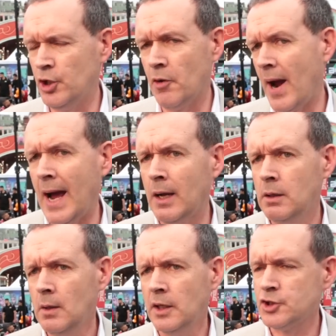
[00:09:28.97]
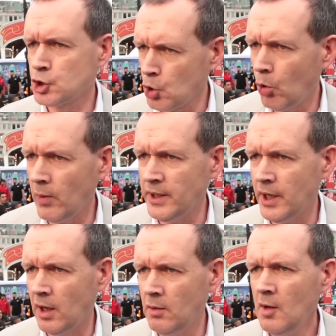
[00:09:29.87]
you're at, it's a short
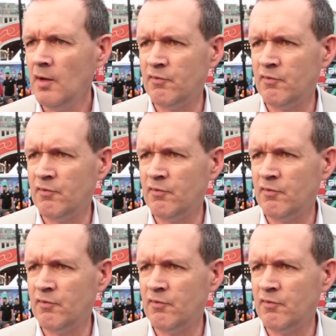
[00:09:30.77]
window.